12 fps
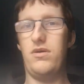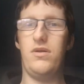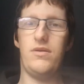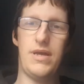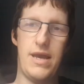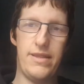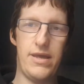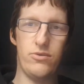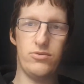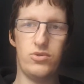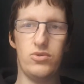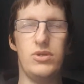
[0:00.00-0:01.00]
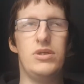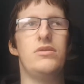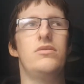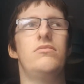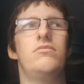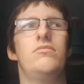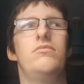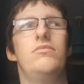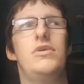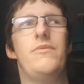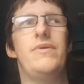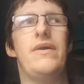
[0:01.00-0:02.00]
and getting that all sorted and
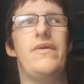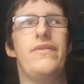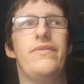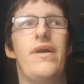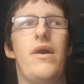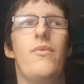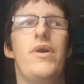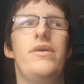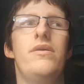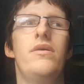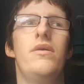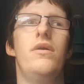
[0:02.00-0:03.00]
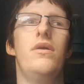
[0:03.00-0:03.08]
helping out in that way.